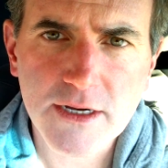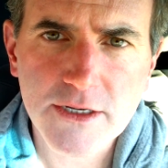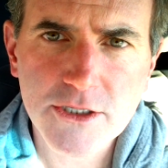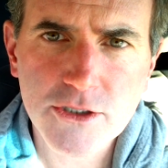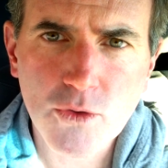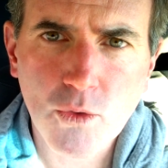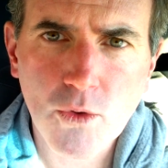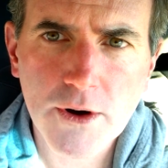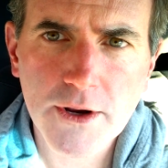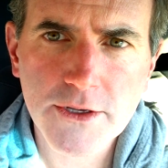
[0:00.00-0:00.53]

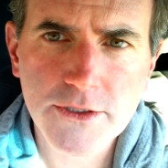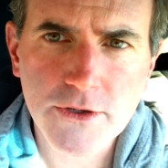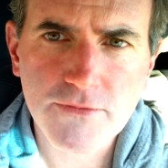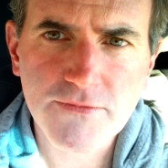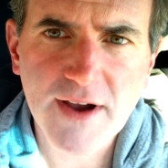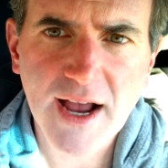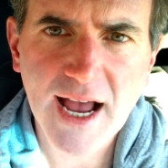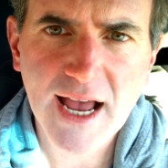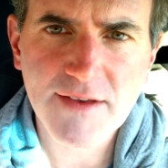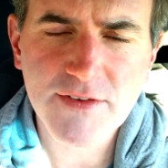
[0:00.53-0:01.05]
stories or
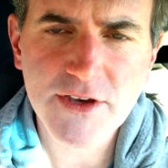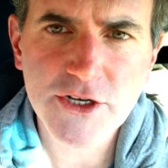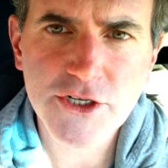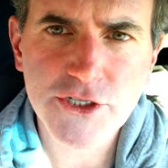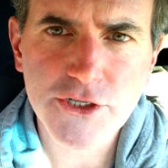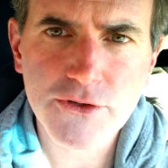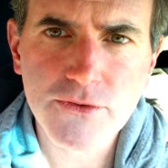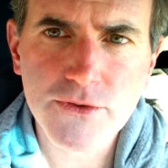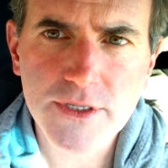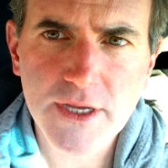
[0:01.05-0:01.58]
5
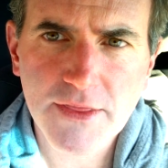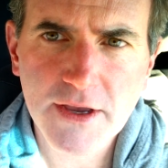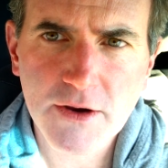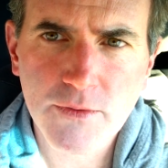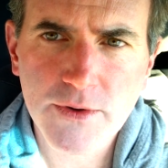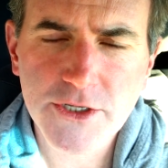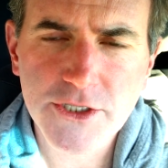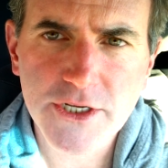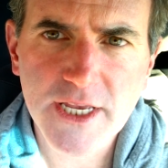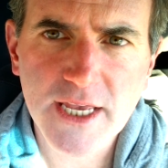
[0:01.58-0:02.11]
issues I think
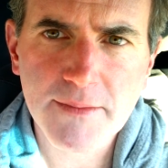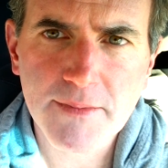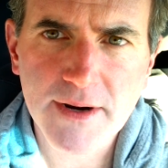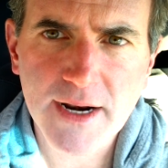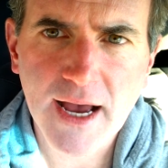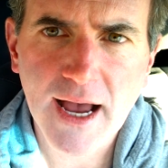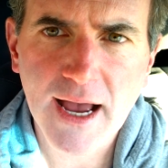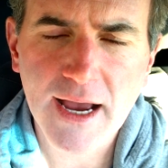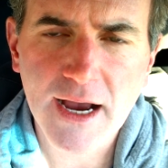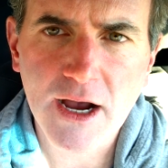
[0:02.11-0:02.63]
we should keep an
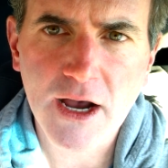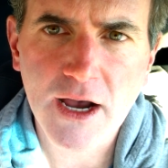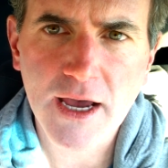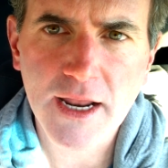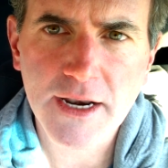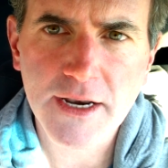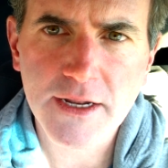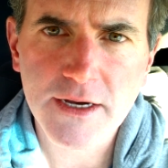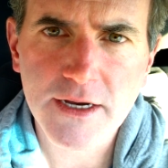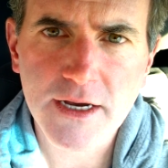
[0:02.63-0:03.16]
eye
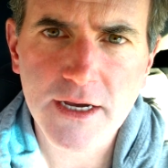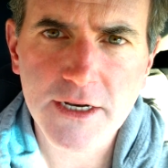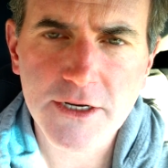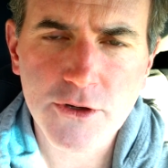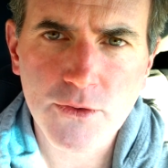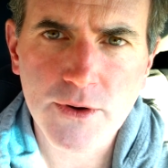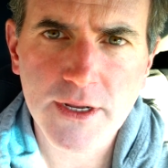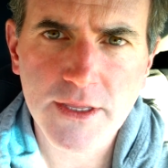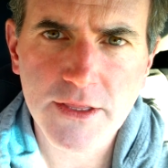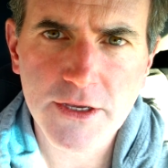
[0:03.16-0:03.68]
on
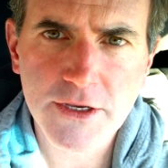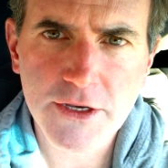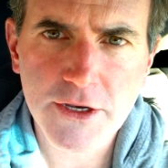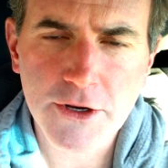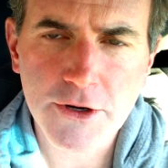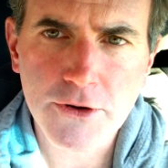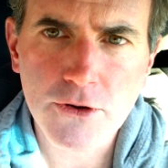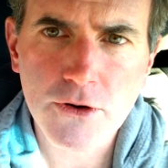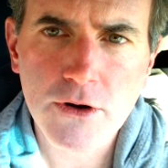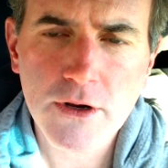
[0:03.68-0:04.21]
during the
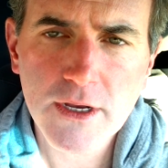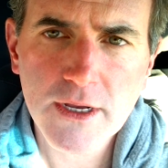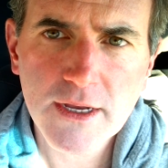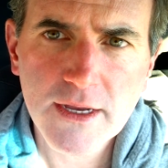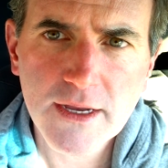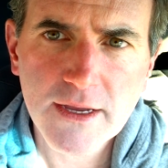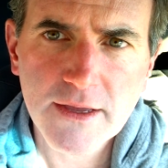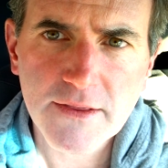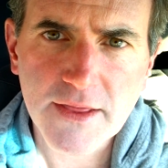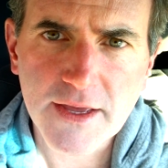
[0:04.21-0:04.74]
year.
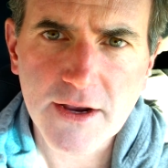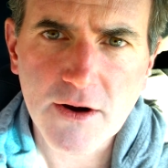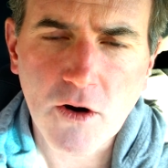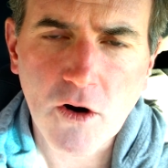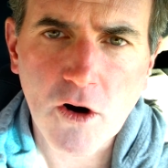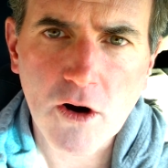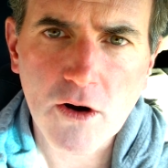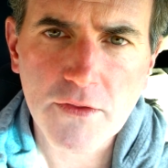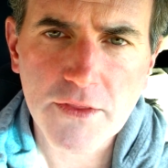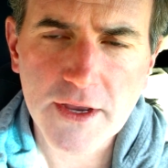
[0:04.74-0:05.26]
They
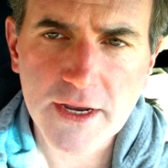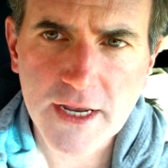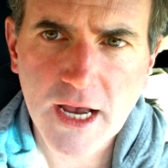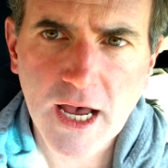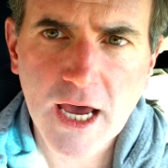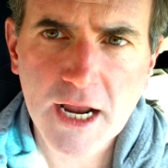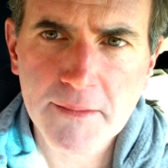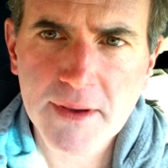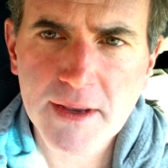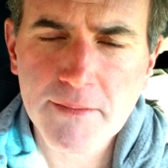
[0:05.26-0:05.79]
are the
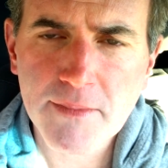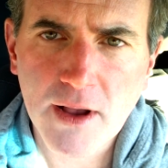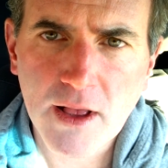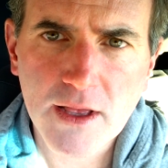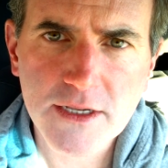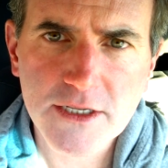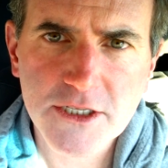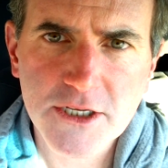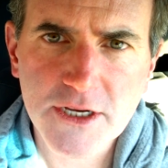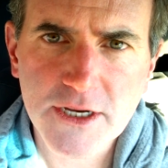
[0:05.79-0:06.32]
economy,
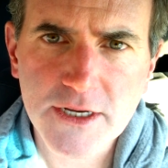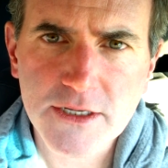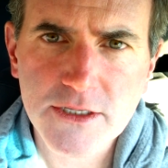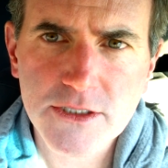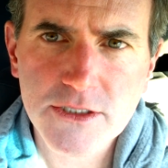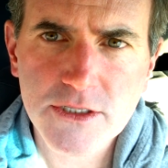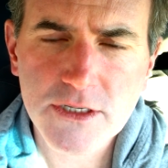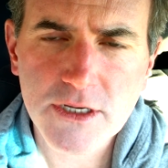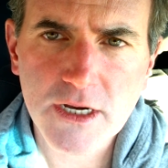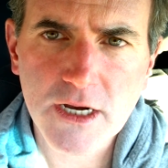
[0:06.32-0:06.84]

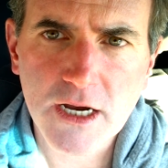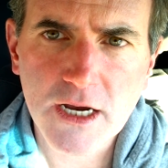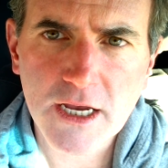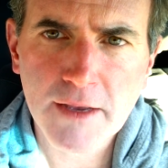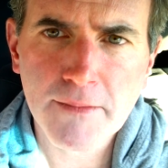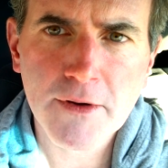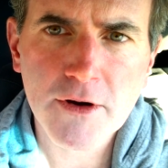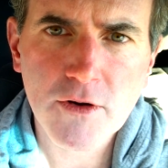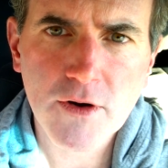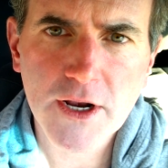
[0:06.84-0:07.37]
politics,
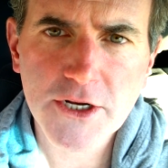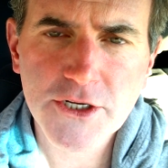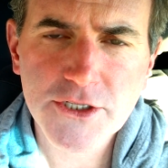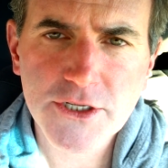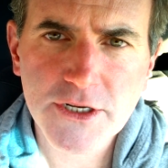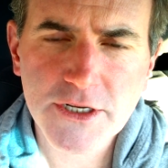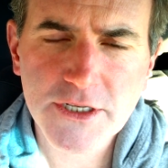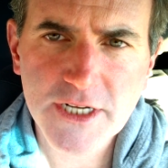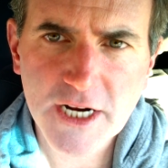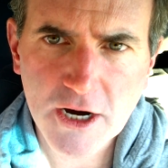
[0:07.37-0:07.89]

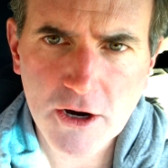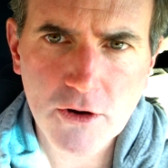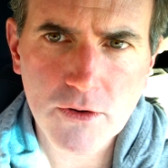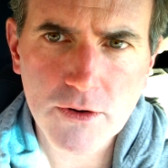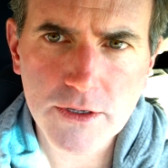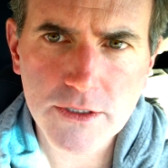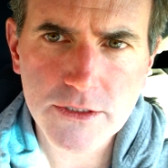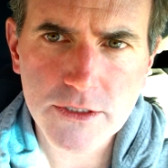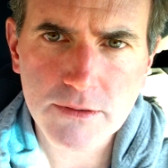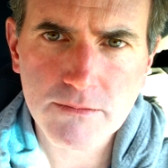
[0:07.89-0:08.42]
immigration, and
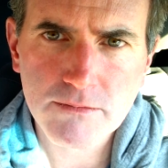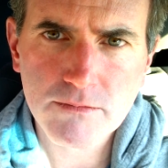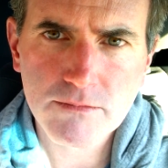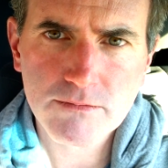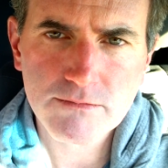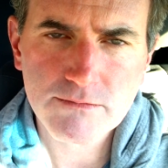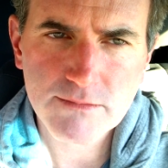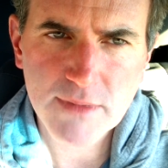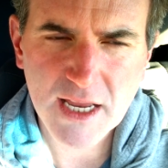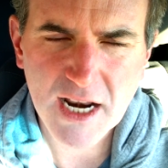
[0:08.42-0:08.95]
terrorism.
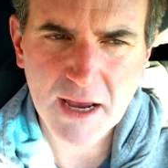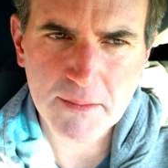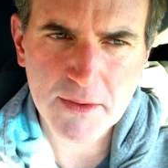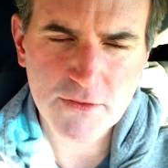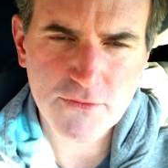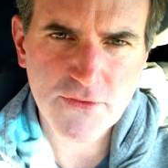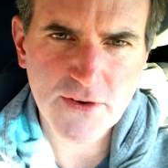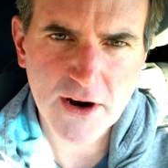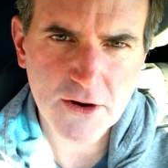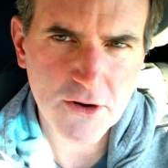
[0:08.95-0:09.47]
May not be
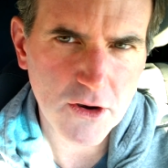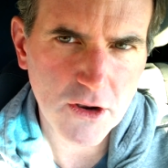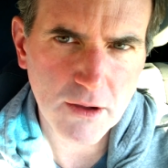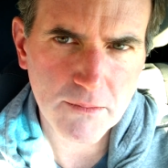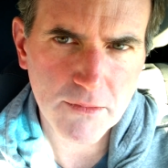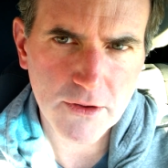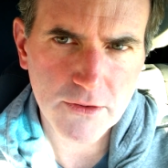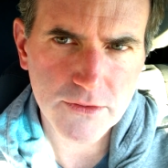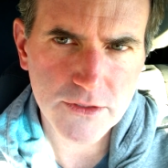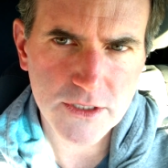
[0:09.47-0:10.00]
fair to
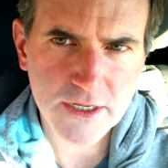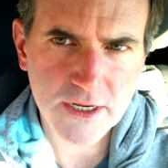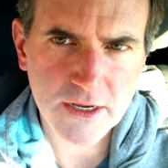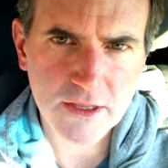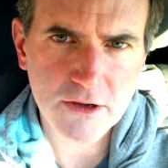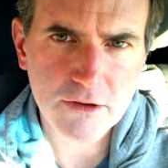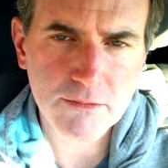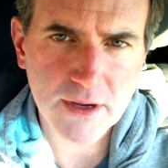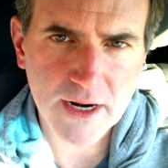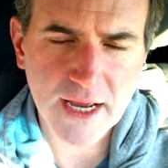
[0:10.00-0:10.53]
lump those
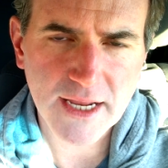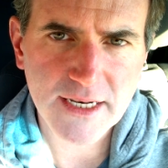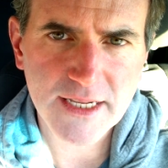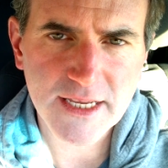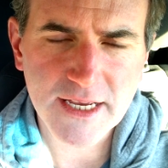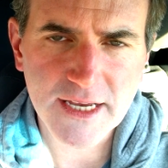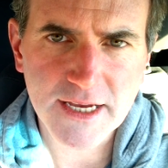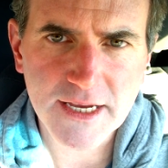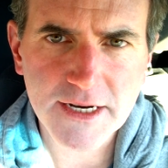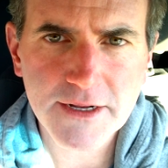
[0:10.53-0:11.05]
together, but I
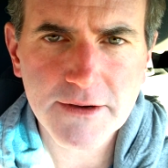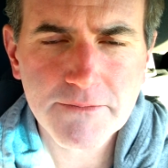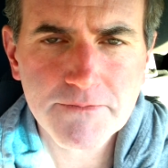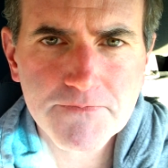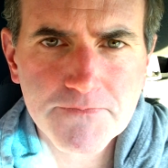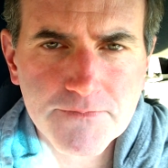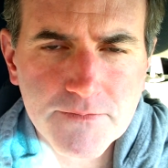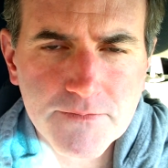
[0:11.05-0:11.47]
did.